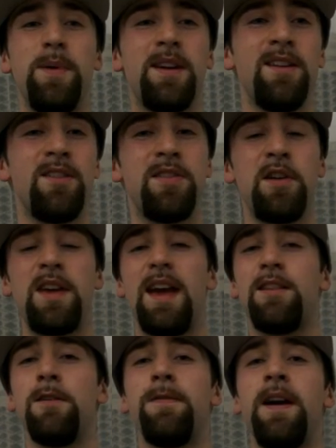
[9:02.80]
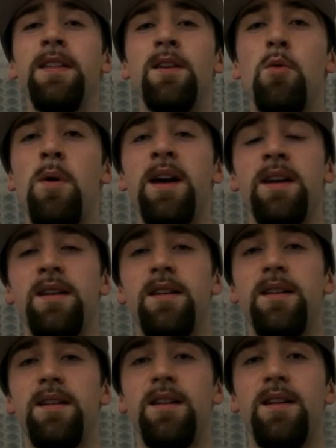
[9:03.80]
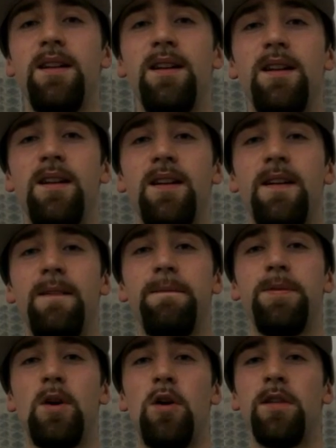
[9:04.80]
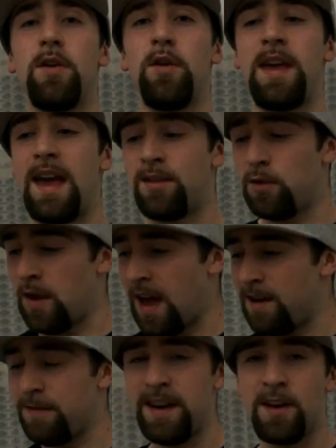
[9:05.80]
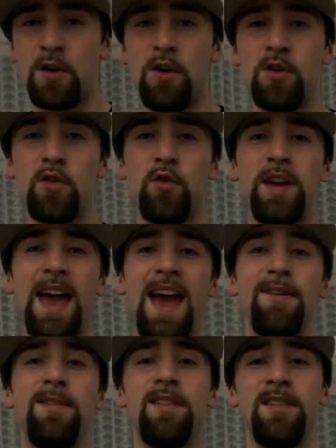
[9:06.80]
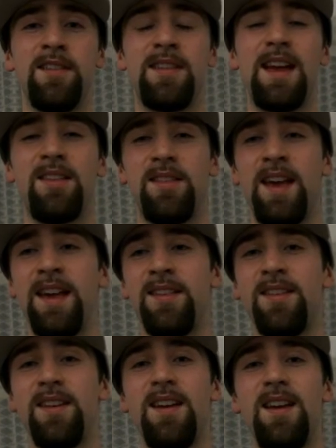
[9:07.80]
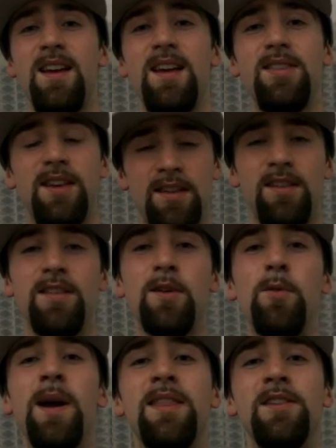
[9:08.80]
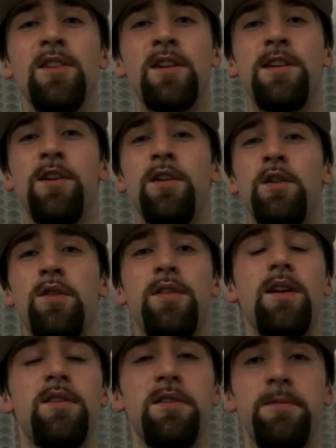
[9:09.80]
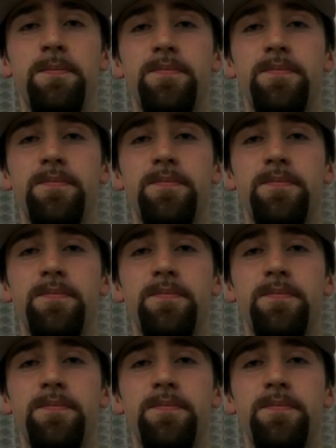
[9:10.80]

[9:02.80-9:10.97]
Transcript: because they're yet to find a way. Or they're yet to have any concrete evidence that says this is the way that you cure your stutter.